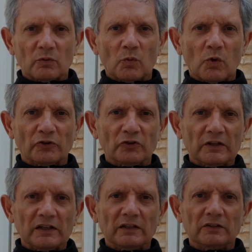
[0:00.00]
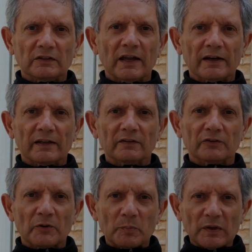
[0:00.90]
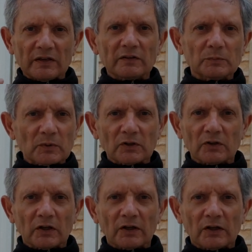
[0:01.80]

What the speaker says: What you need to get is a repeatable